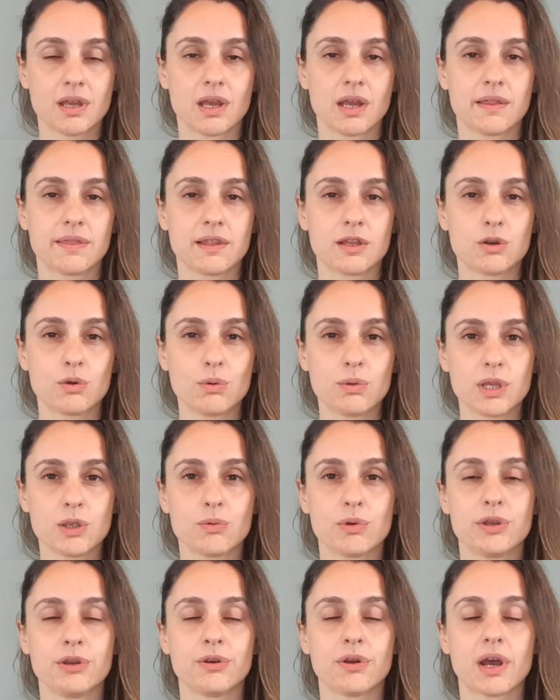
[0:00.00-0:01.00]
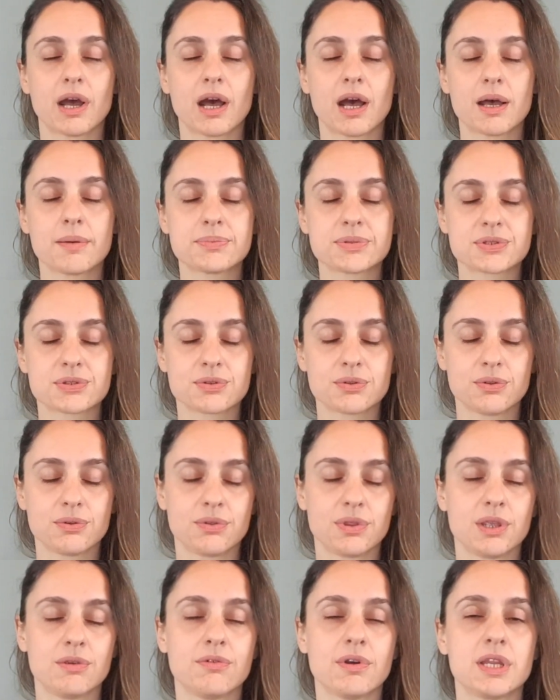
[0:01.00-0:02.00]
And then, only when you're
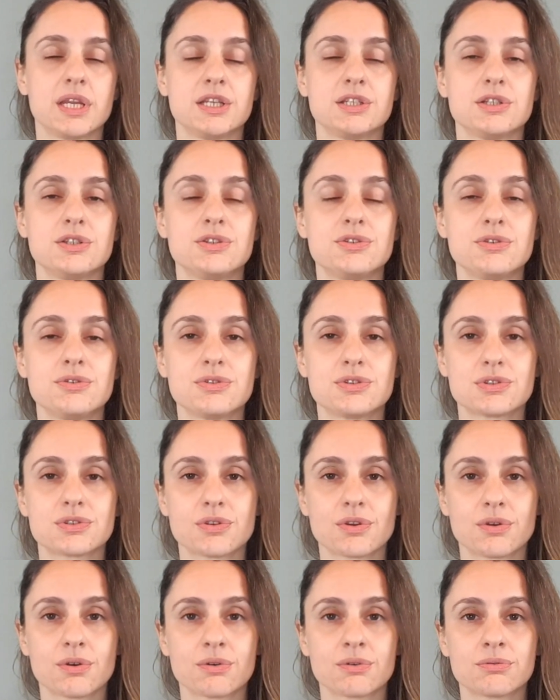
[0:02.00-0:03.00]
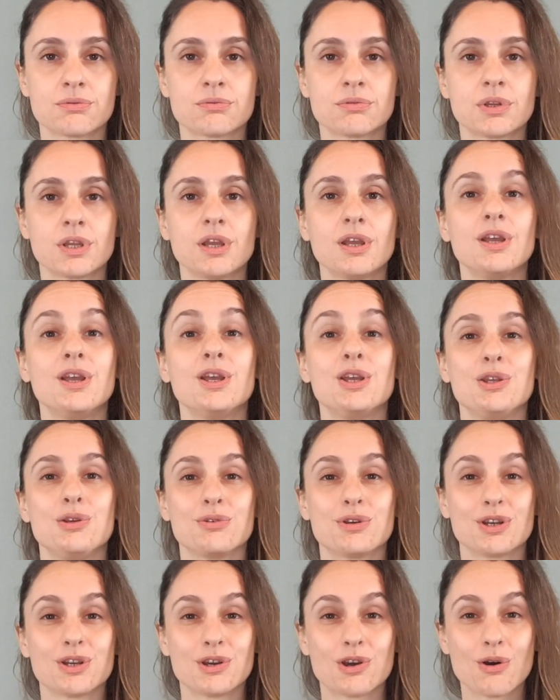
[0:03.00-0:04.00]
absolutely ready to do so, you
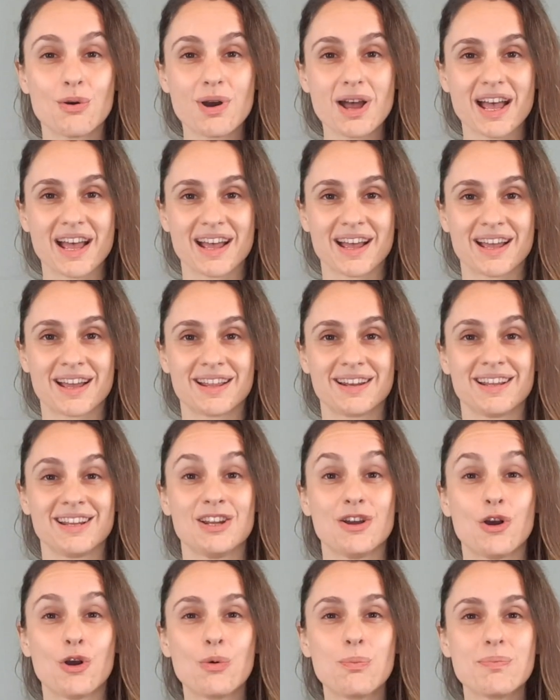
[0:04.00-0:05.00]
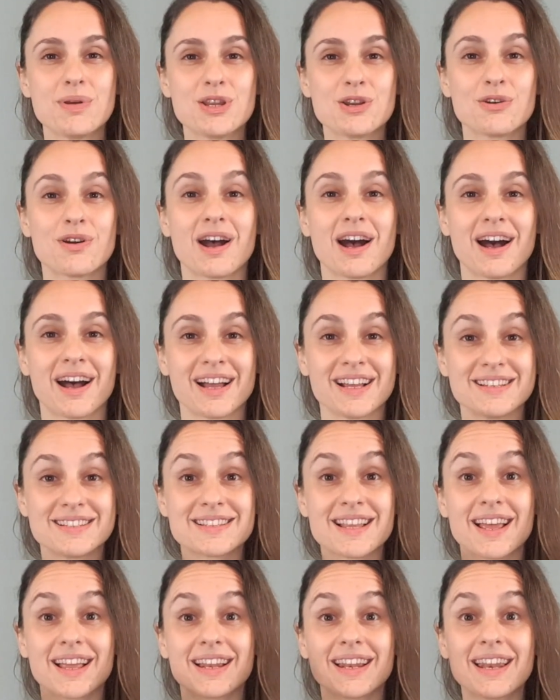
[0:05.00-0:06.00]
can go ahead and open your
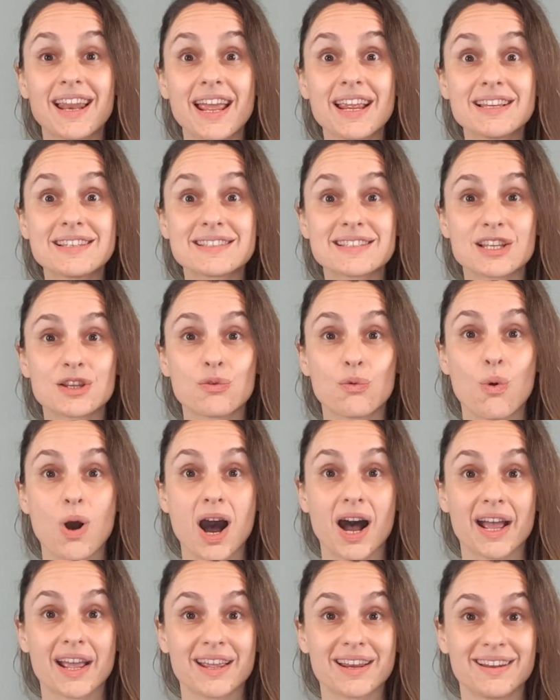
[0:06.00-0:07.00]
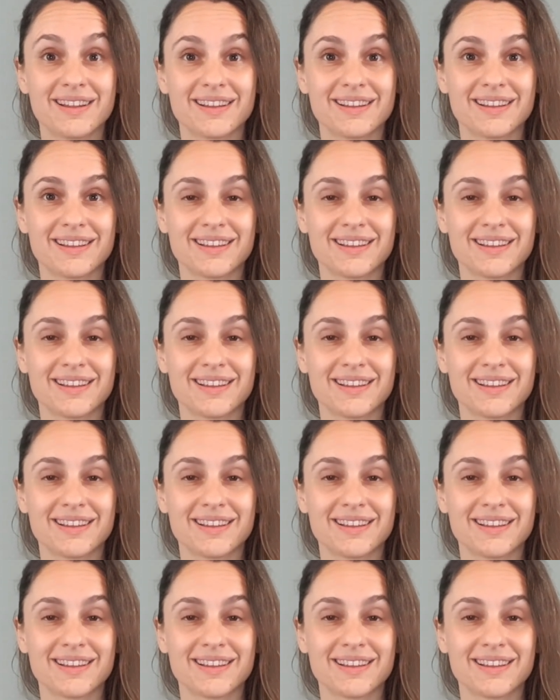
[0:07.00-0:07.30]
eyes nice and wide,